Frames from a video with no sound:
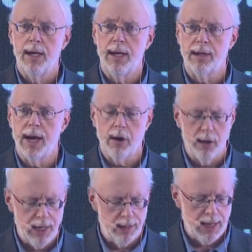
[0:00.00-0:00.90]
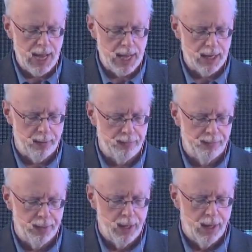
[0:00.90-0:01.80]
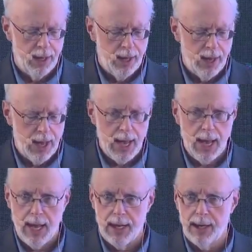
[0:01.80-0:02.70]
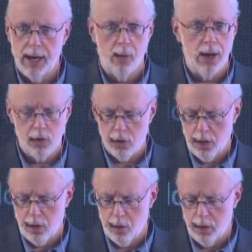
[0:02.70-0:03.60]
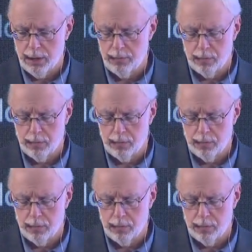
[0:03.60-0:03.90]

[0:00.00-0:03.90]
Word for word: in Gary, Indiana. And I want to show a